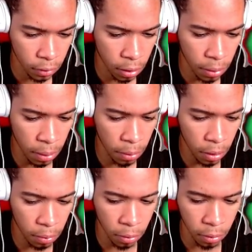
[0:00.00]
Give me that ball,
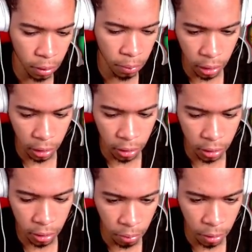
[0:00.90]
bro. Give me,
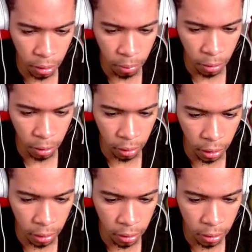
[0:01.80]
yes. Give me the ball. Yes.